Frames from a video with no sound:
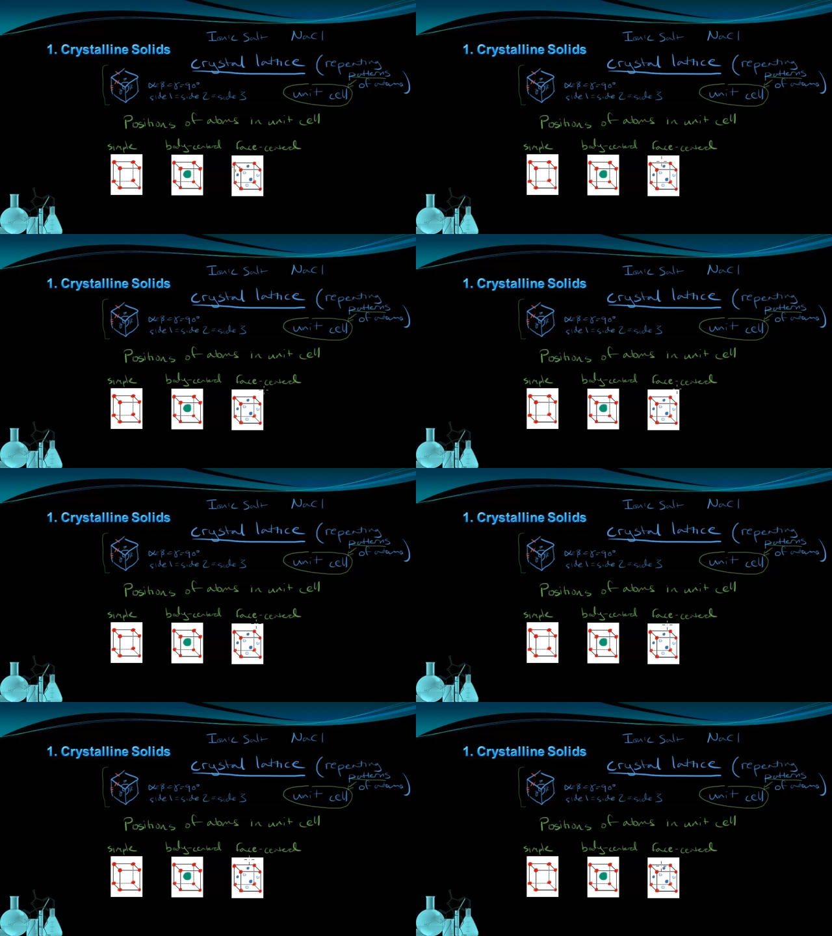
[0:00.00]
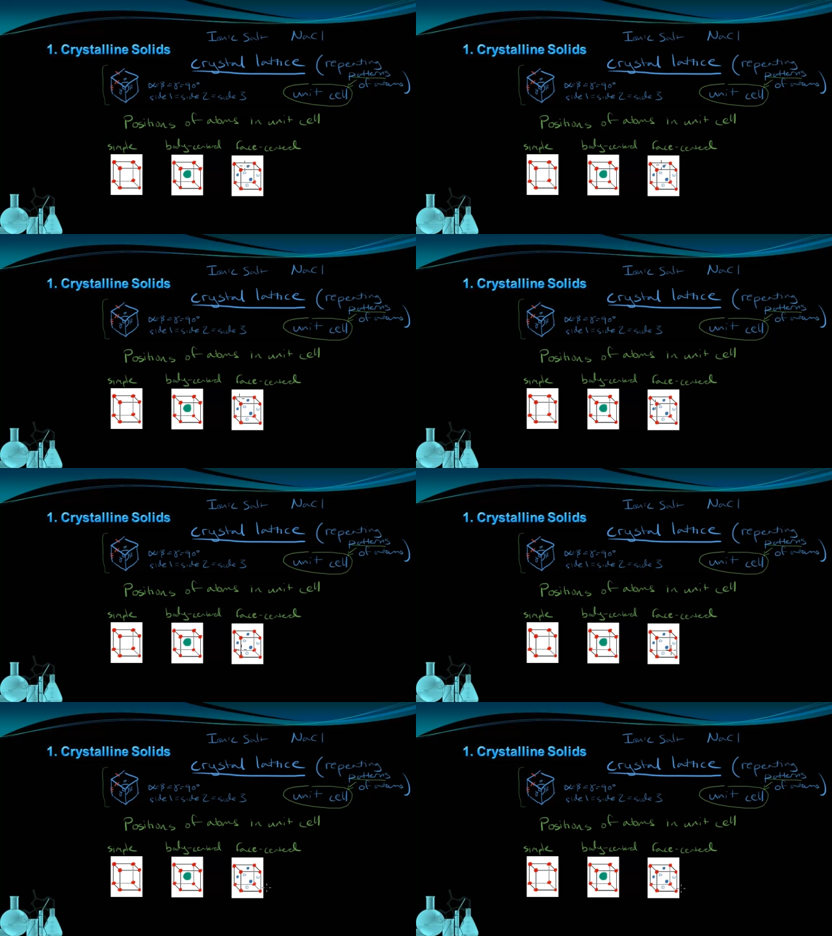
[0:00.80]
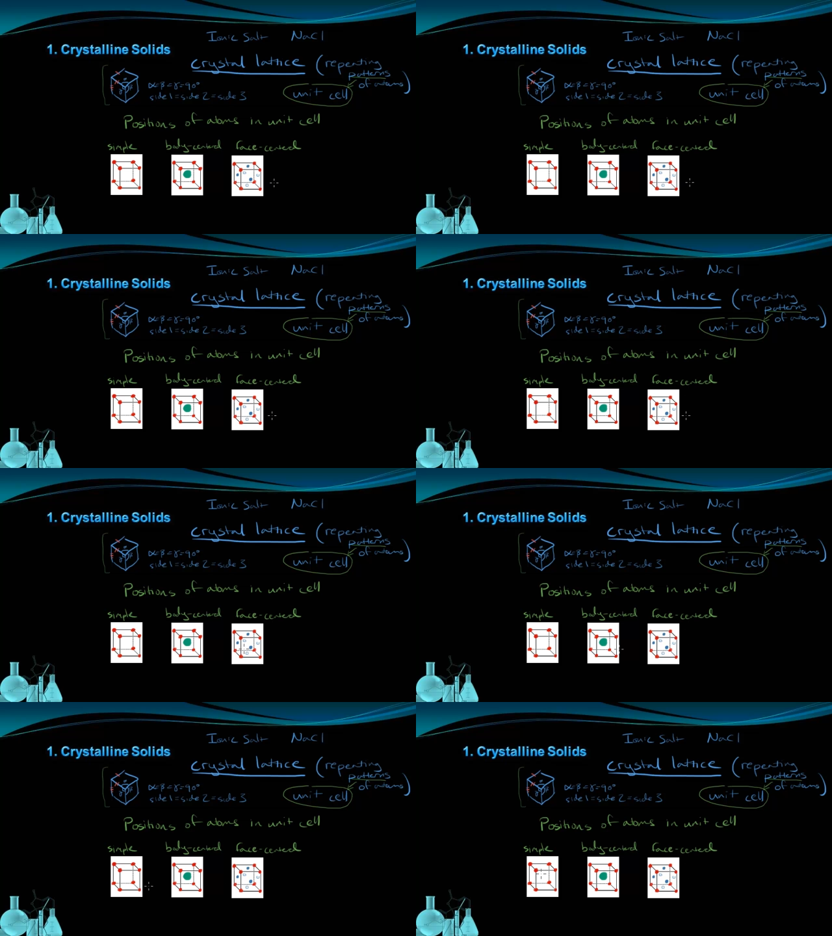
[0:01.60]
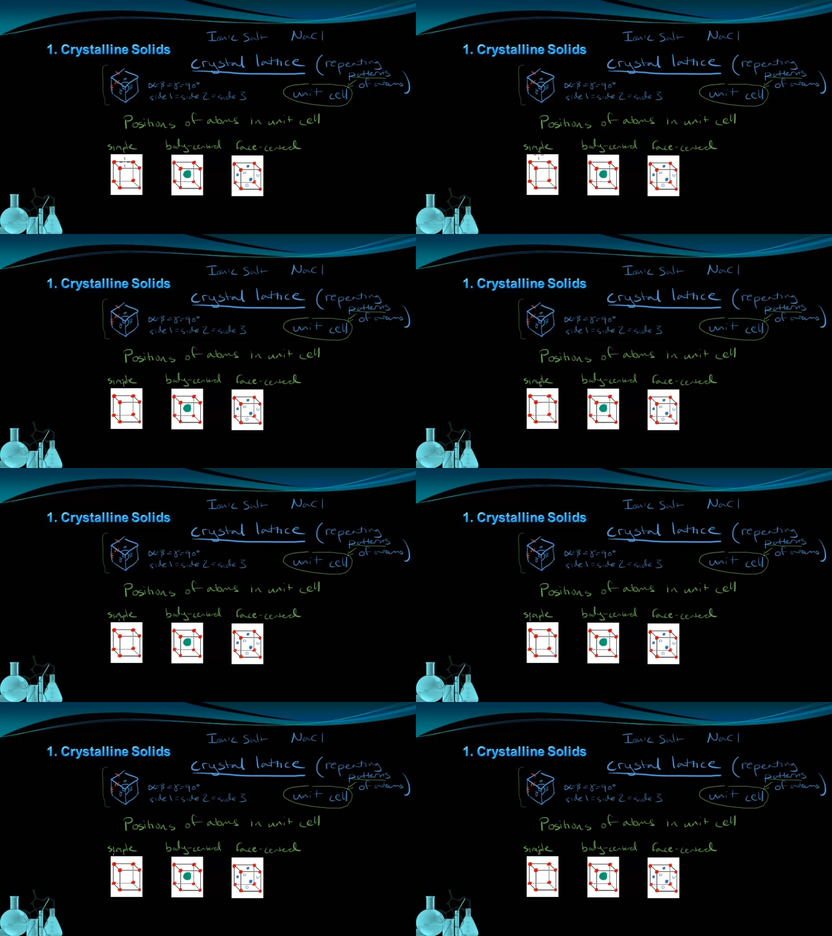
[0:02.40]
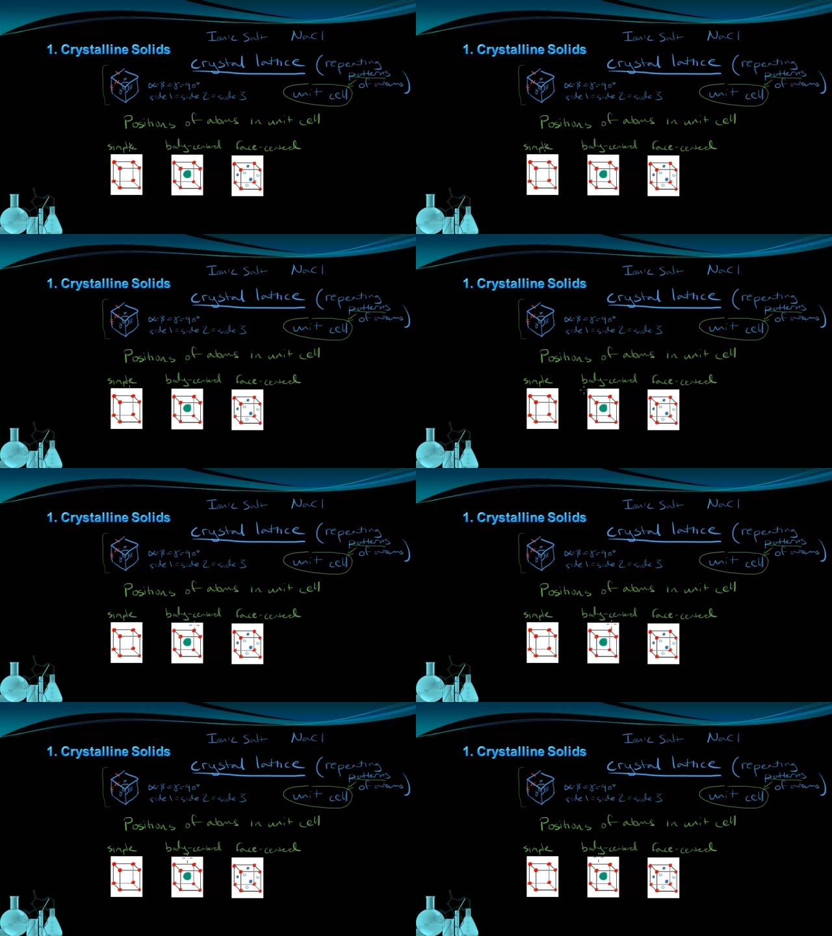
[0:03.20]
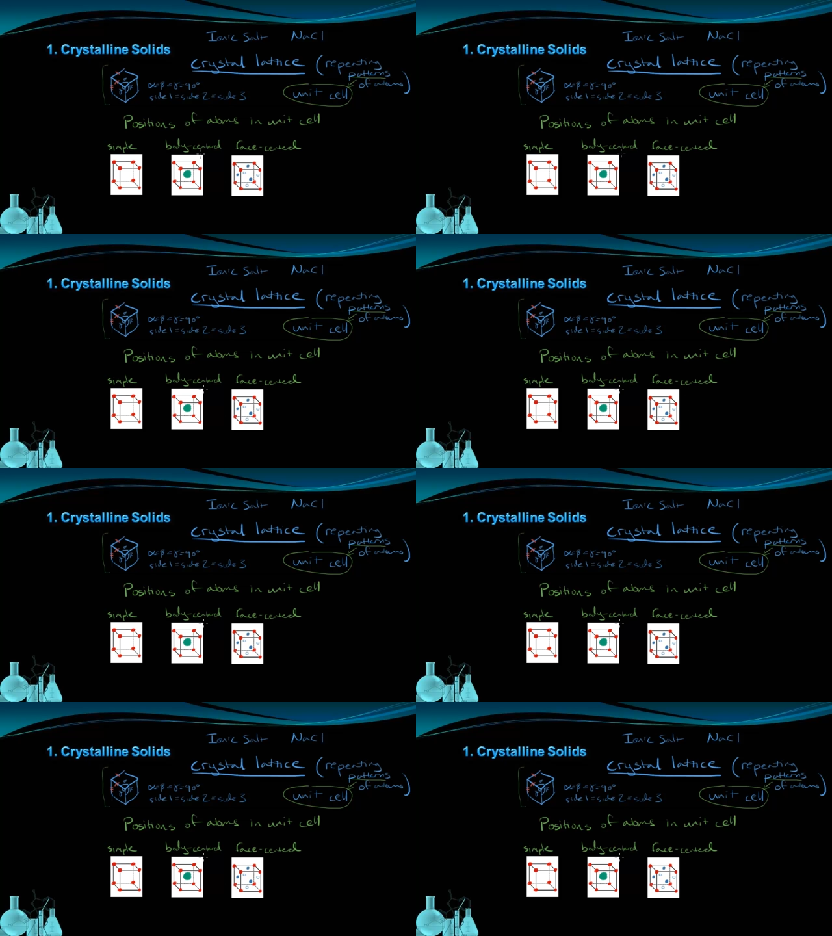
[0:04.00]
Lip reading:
[unreadable: no face in view]